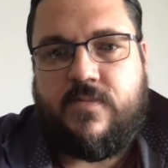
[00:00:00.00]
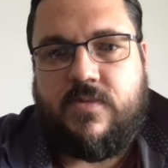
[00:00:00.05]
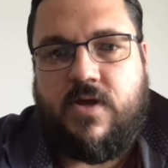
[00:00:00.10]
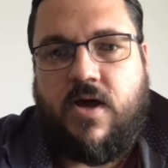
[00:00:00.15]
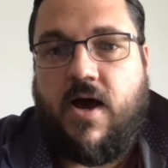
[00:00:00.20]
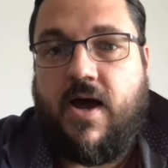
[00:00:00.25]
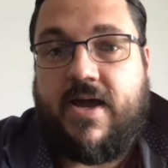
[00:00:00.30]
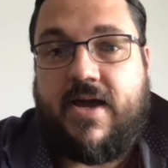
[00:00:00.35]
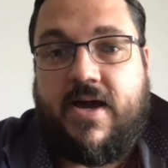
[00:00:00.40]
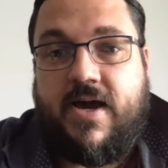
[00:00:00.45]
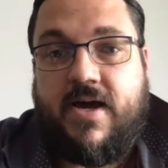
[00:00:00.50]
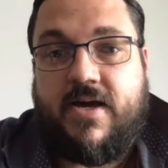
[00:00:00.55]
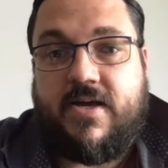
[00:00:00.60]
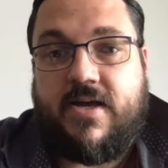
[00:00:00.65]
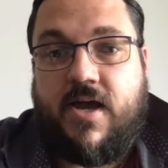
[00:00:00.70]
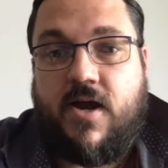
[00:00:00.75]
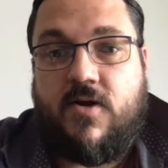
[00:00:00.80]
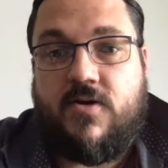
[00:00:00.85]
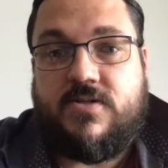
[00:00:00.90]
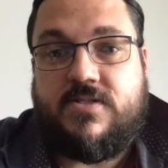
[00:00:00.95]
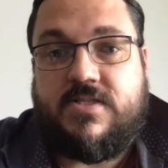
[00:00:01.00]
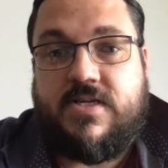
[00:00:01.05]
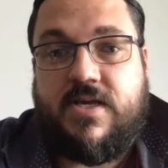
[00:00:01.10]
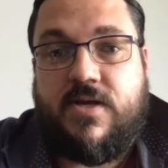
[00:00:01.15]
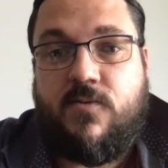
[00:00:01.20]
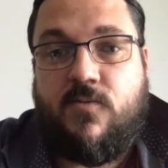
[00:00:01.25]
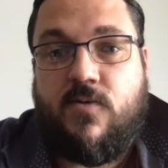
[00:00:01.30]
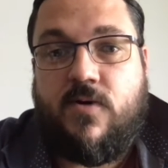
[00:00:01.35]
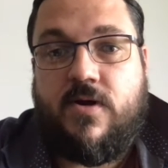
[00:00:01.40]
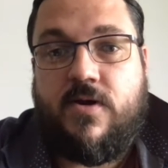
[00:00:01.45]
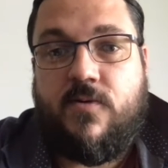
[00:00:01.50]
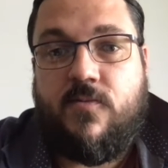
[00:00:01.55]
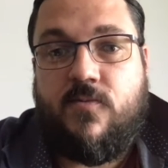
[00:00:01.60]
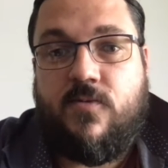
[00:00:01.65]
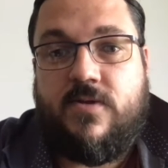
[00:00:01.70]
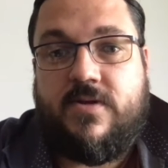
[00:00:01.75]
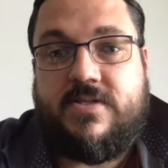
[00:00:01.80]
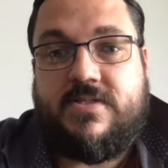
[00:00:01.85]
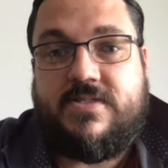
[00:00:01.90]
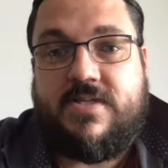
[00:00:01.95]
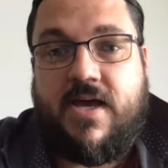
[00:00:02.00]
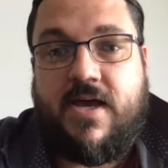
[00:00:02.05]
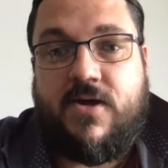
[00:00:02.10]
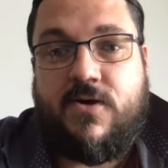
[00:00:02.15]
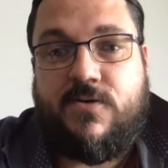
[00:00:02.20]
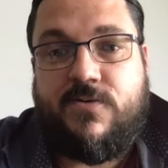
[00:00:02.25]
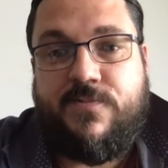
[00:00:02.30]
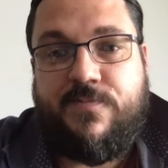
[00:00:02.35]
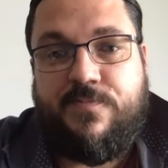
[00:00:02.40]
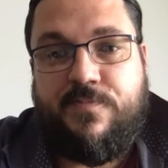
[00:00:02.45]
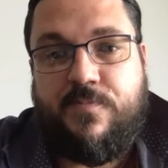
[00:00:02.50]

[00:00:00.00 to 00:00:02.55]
I can't guarantee what it will entail,